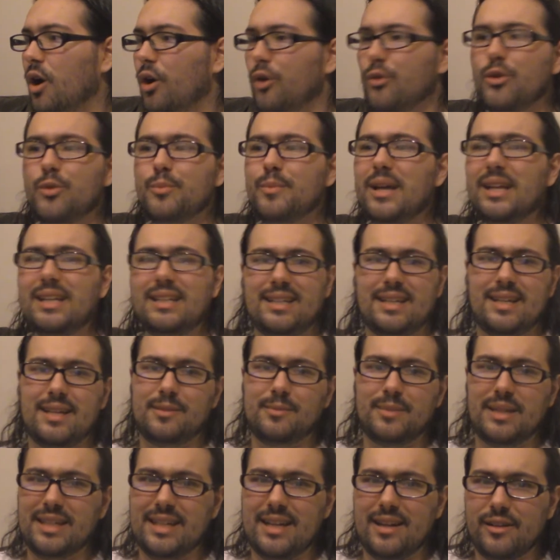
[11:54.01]
Although many
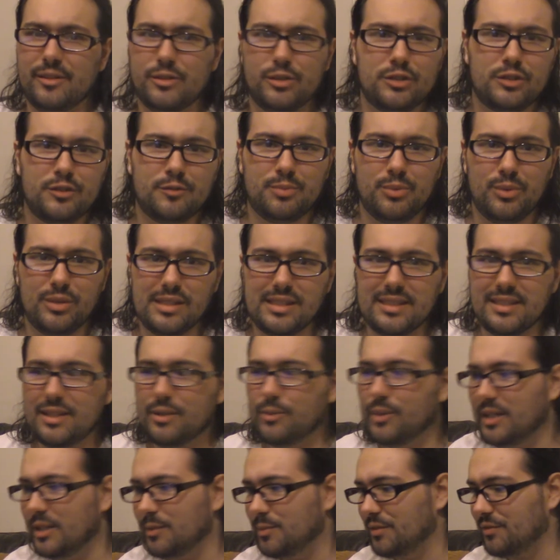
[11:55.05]
anime characters have pointed that
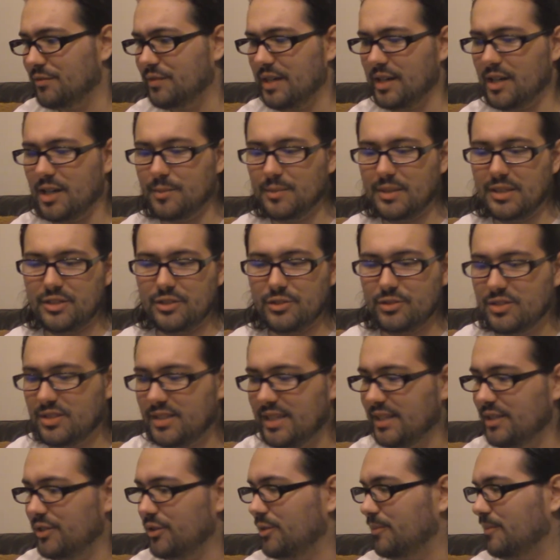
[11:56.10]
way, to be fair. I mean,
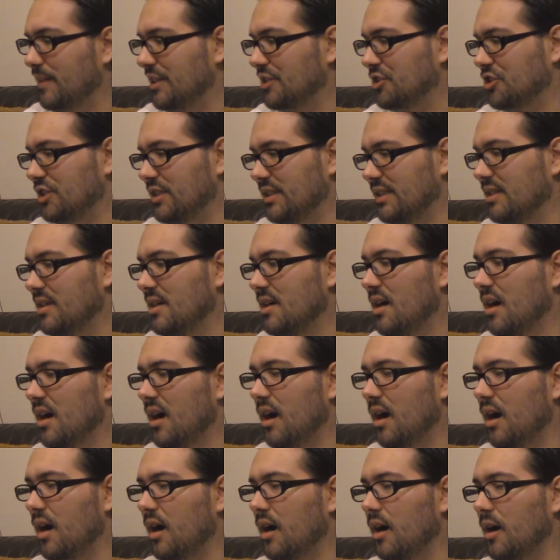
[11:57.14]
Yusuke Urameshi,
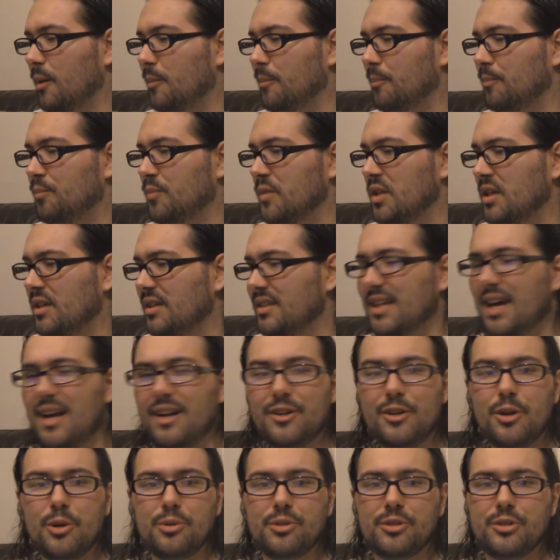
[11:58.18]

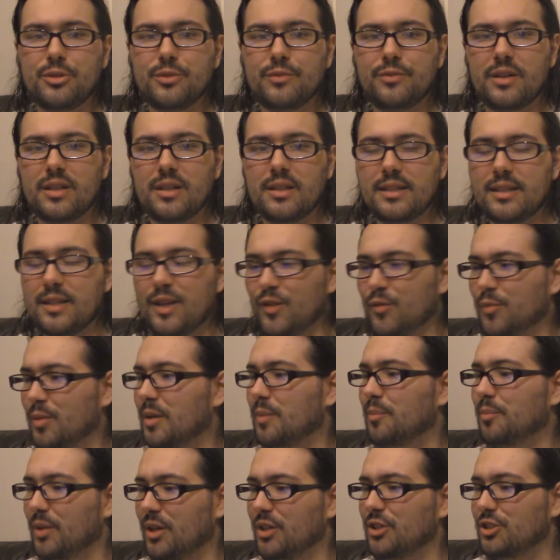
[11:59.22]
not Goku, funnily enough, but
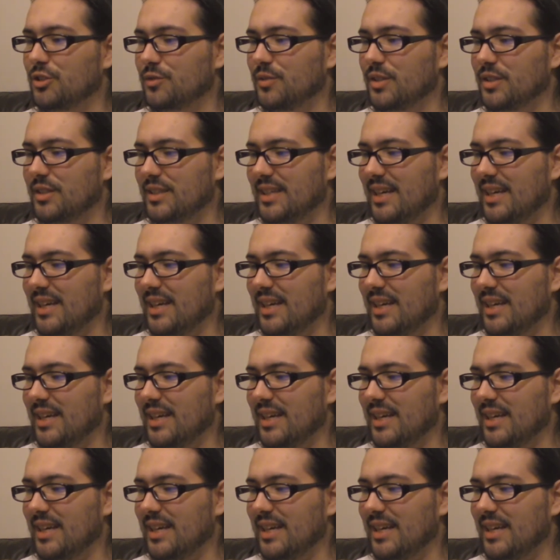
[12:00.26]
a bunch of other